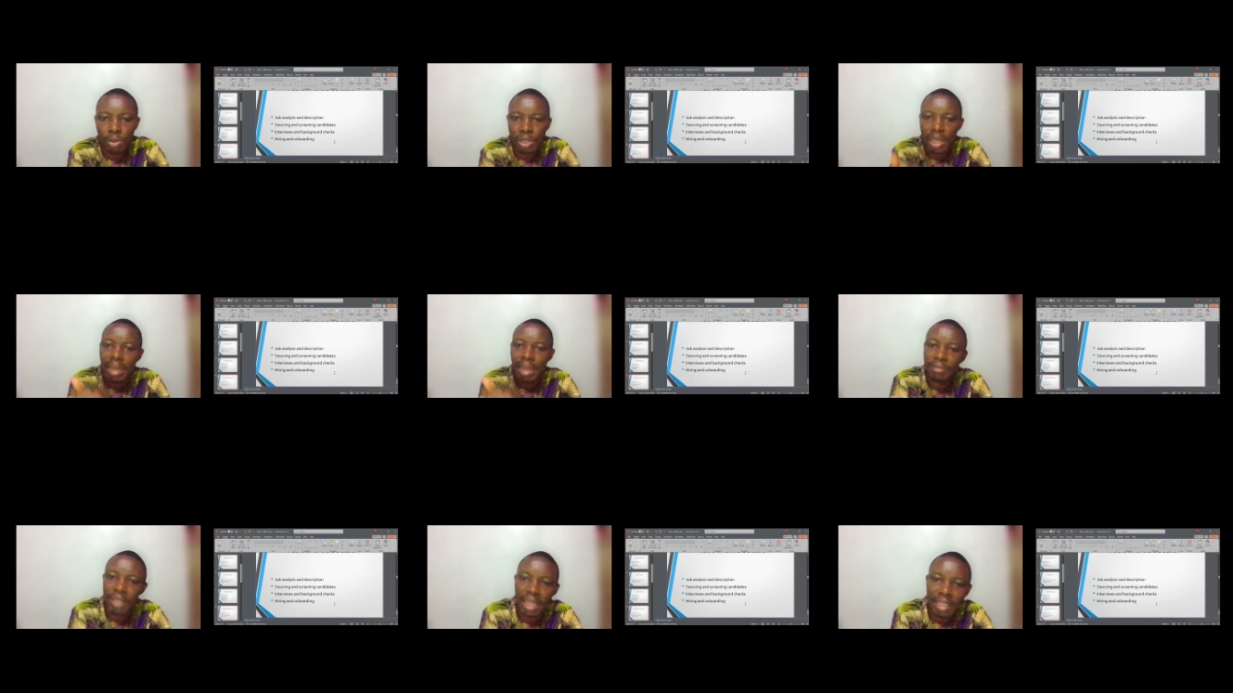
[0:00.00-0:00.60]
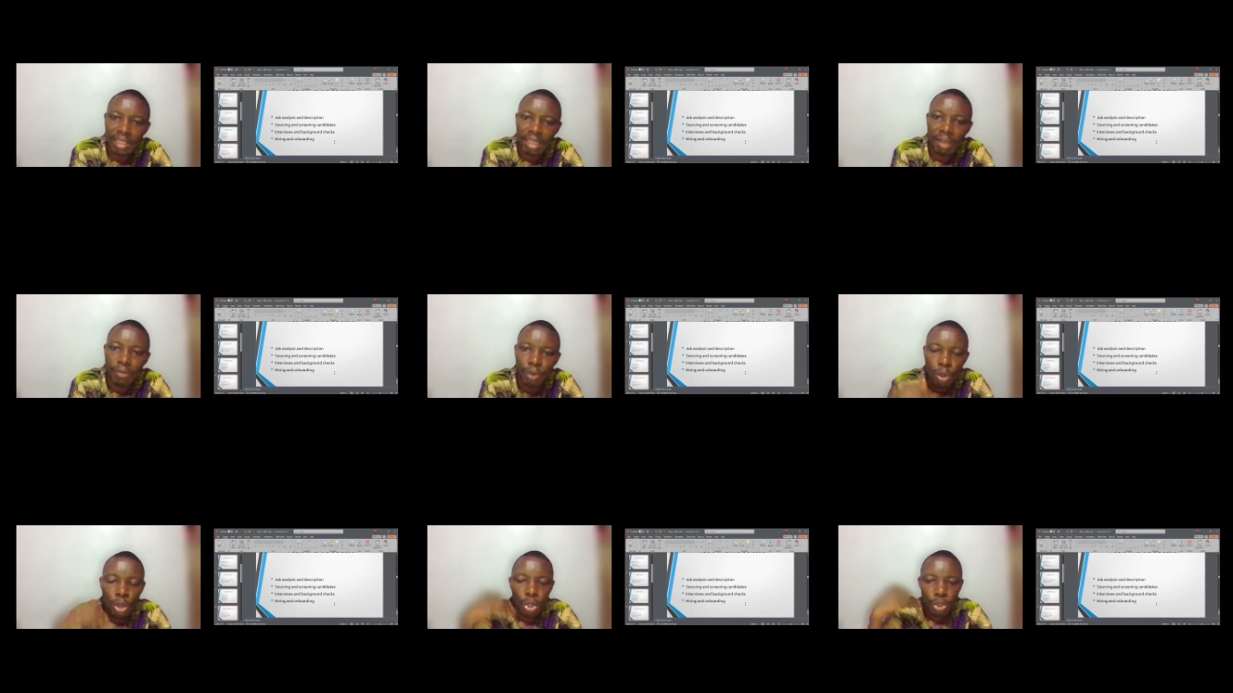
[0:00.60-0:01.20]
Then after
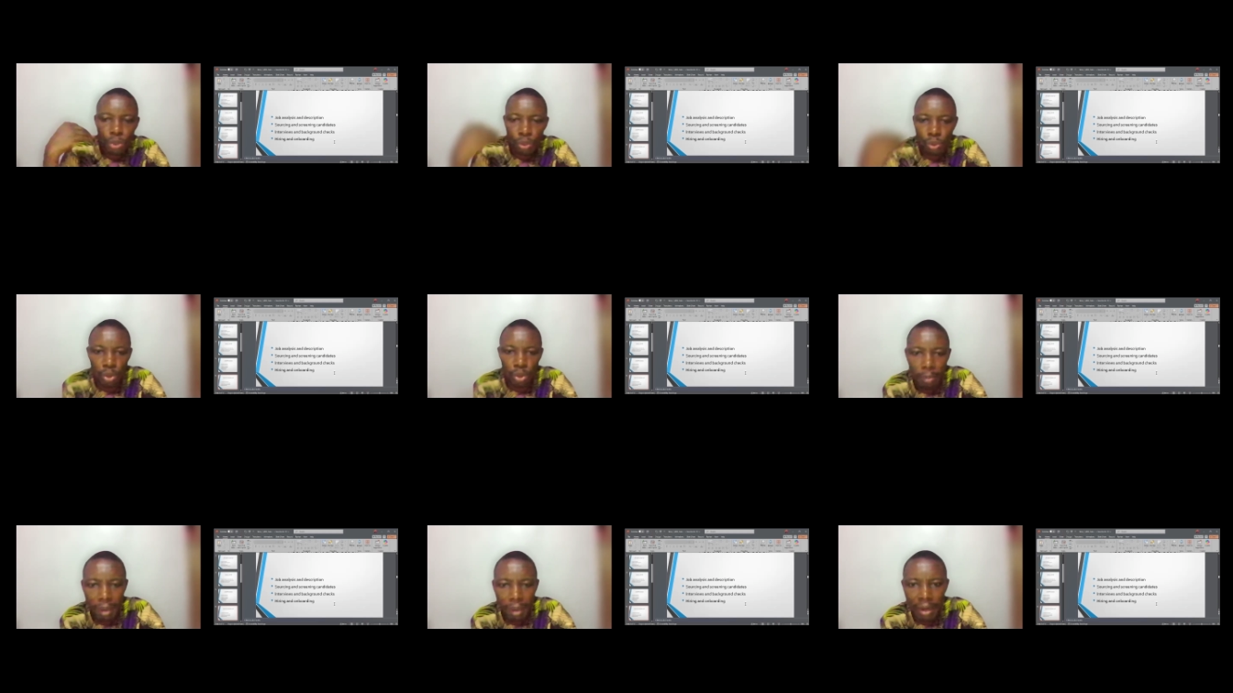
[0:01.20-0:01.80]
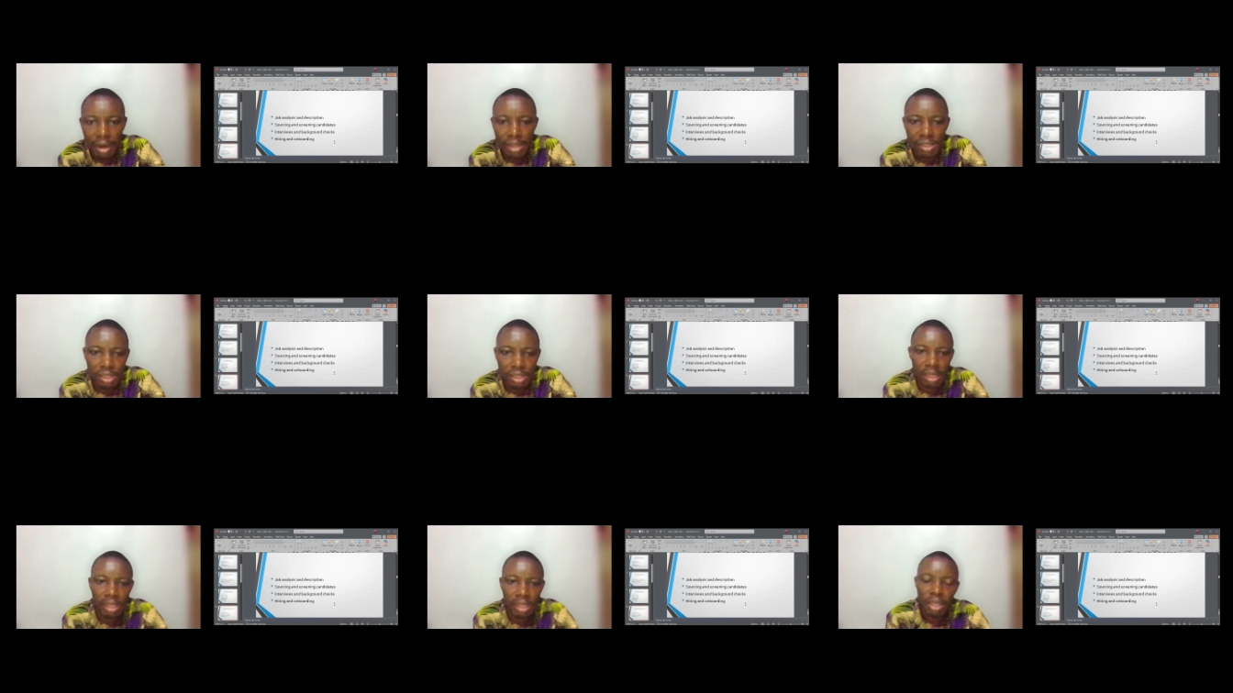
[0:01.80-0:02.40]
interview, you do your background
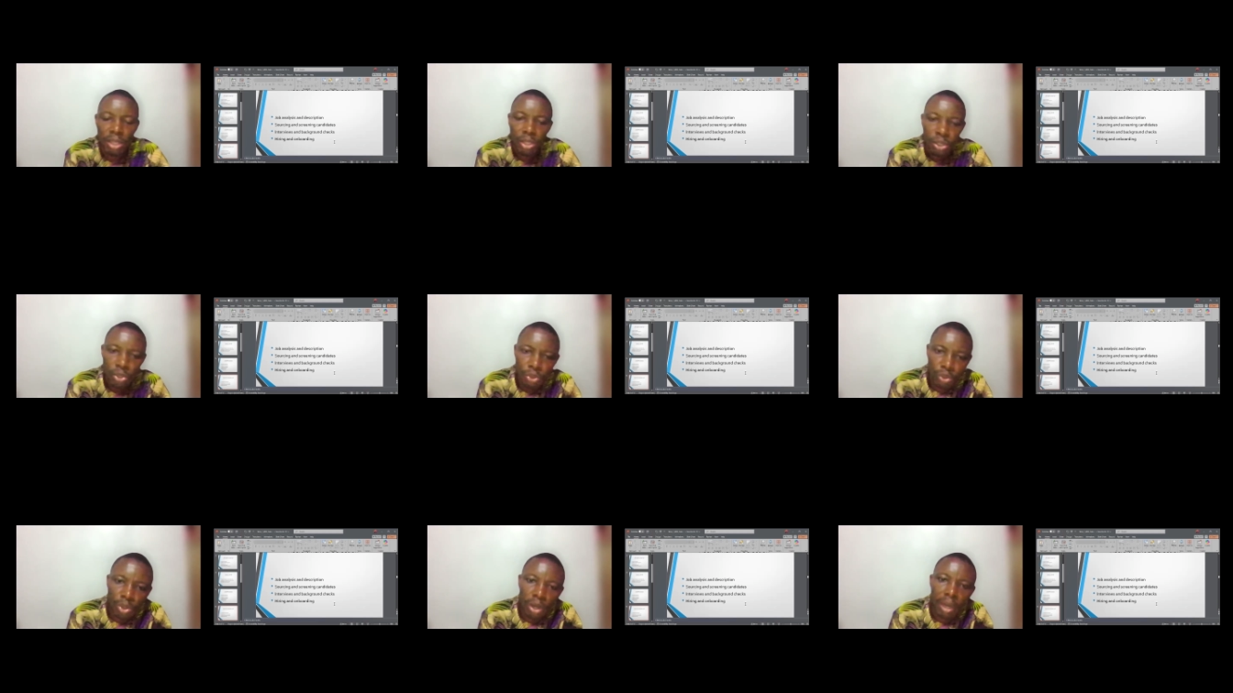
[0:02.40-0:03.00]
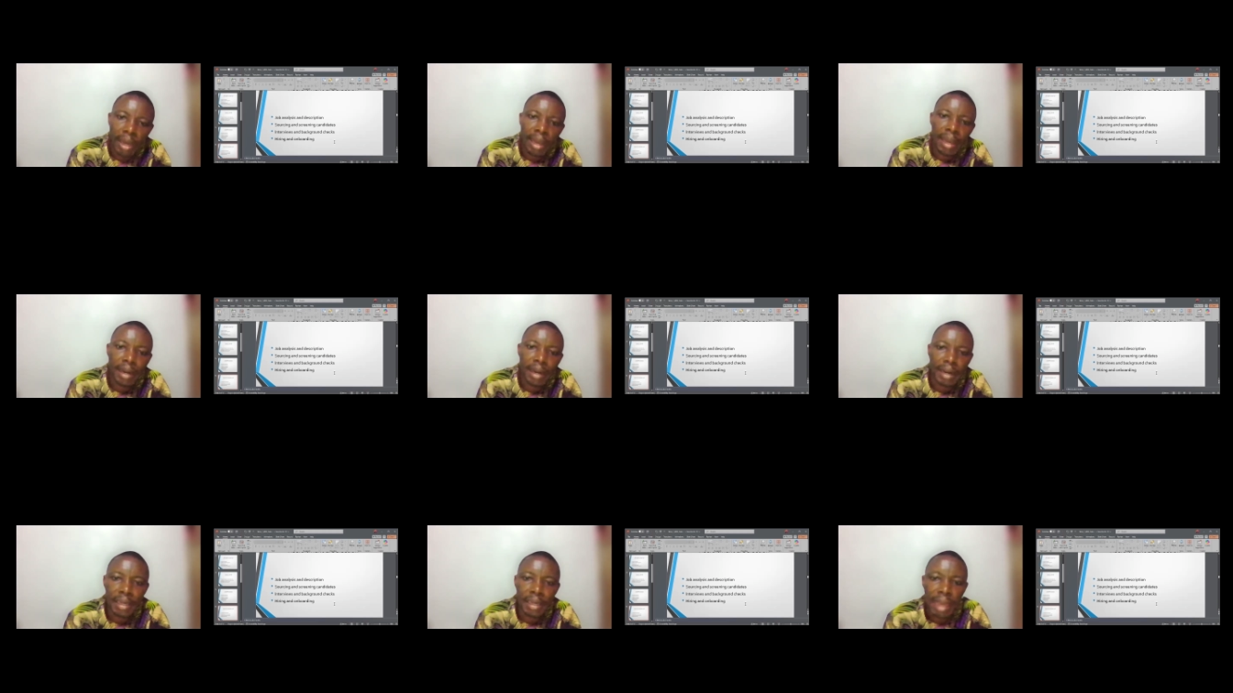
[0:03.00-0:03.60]
check, you do your
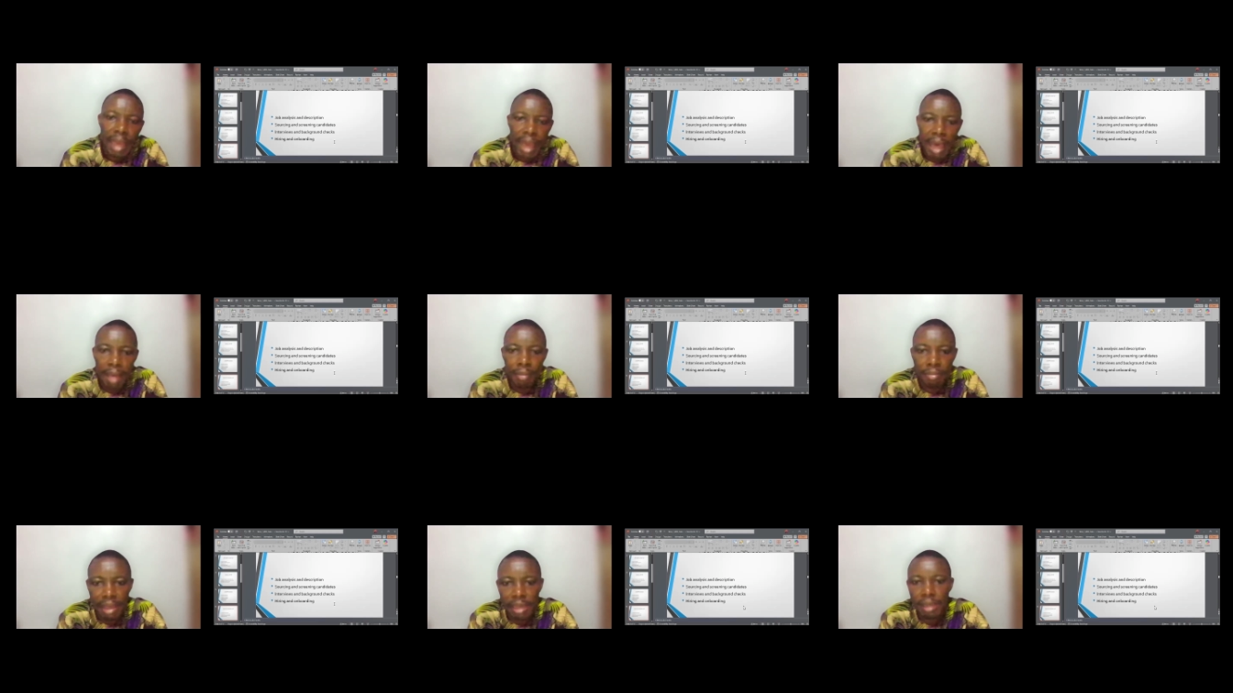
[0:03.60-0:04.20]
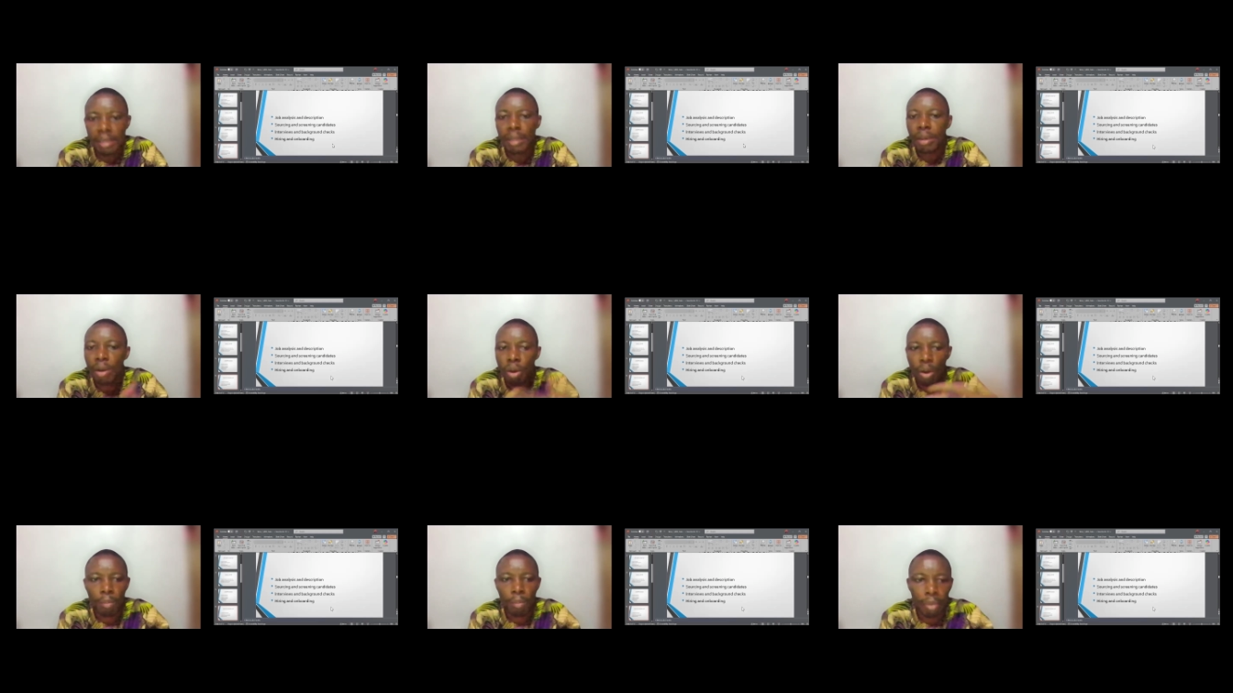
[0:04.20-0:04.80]
hiring, and then
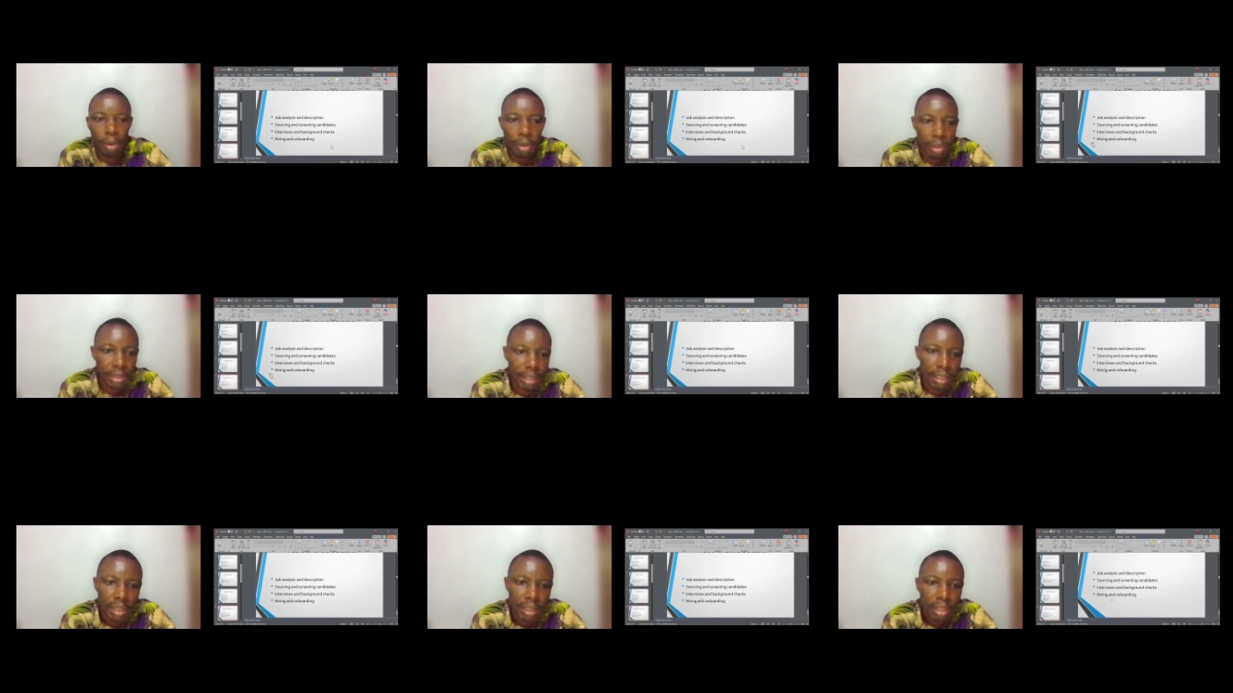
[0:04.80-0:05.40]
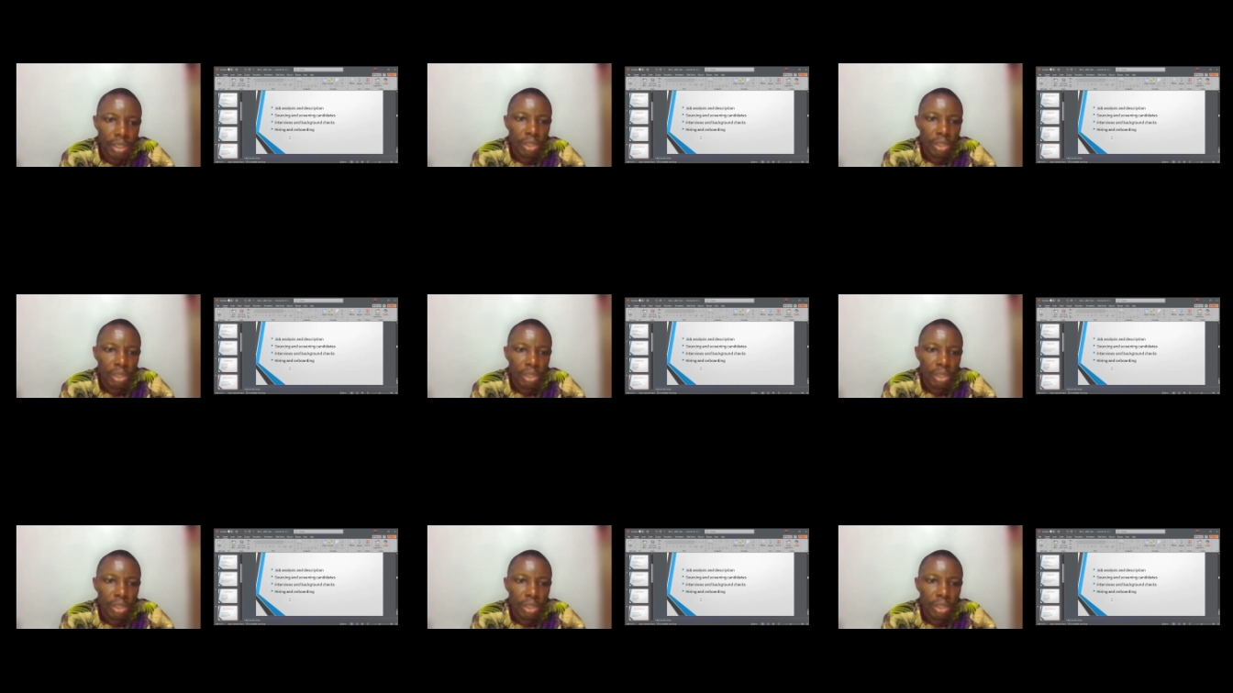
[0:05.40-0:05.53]
onboarding.